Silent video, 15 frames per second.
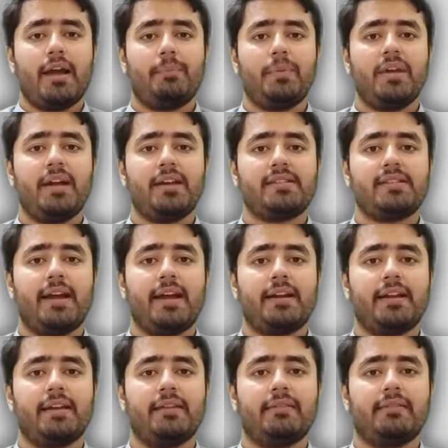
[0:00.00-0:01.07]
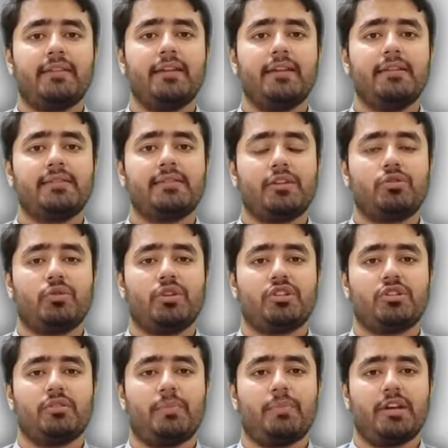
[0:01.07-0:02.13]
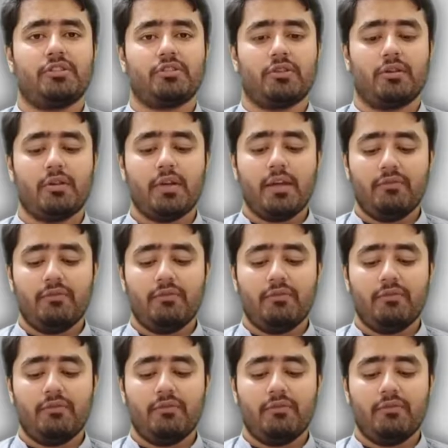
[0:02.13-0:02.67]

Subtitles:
and Pi set is the saturation pressure,